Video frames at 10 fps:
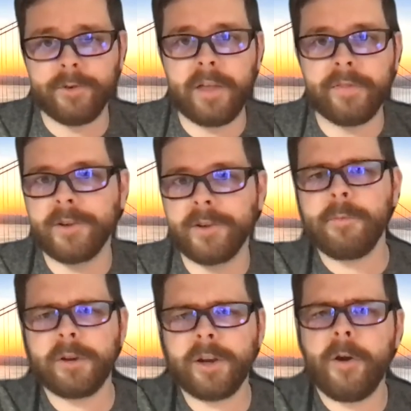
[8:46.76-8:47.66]
out there. So I
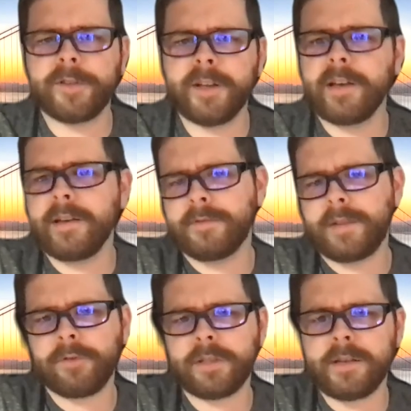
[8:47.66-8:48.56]
want to go to San
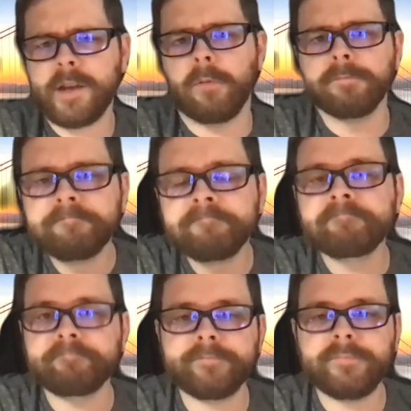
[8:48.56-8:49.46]
Francisco.
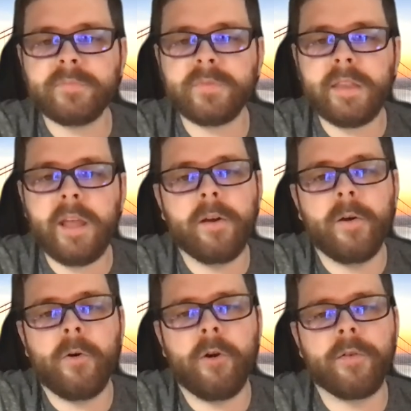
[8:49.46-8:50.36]

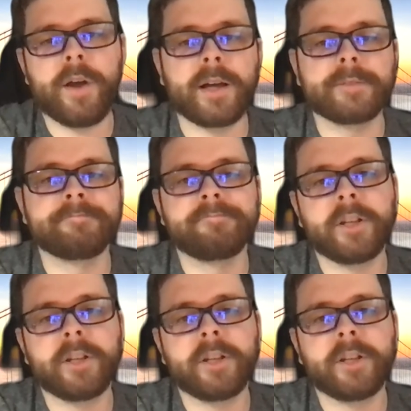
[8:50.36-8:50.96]
Or, you